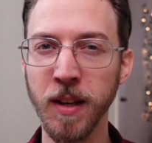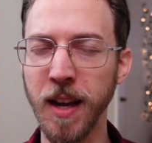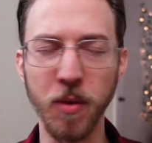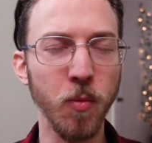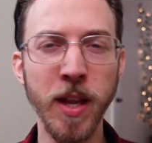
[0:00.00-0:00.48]

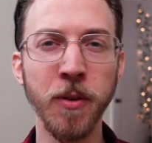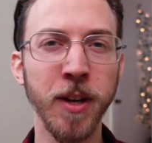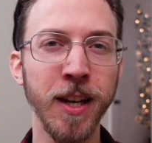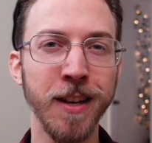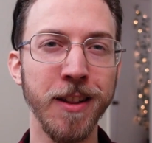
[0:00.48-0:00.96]
And without
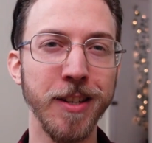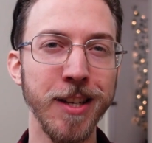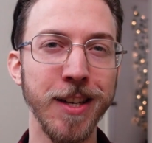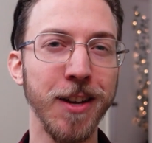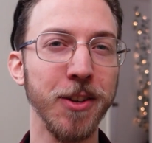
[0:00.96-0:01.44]
getting into the
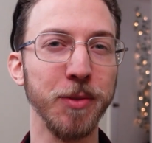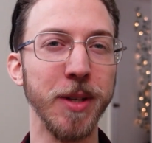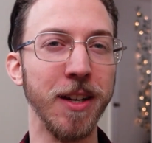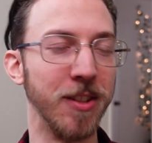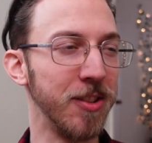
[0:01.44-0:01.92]
details,
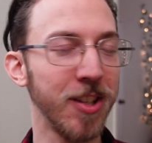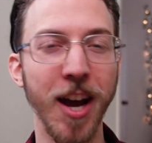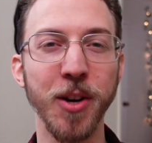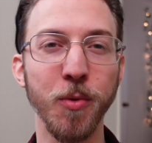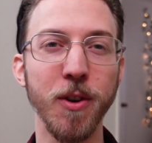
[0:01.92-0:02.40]
because it's
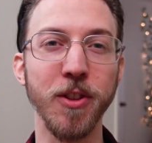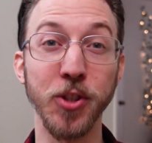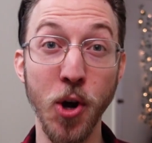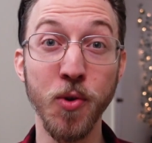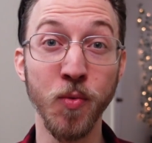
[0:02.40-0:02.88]
kind of worth
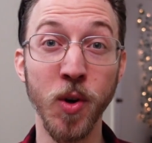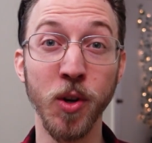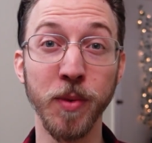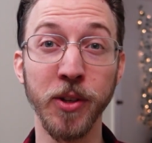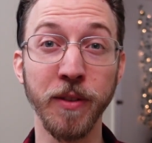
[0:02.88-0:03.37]
its own
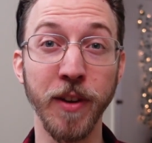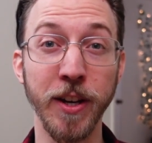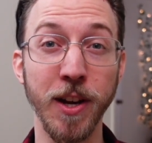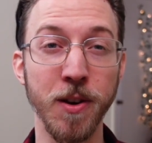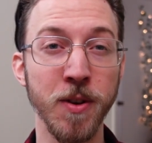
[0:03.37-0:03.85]
world-building
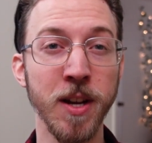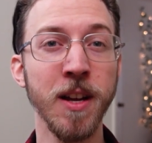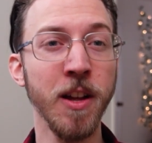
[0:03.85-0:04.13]
video,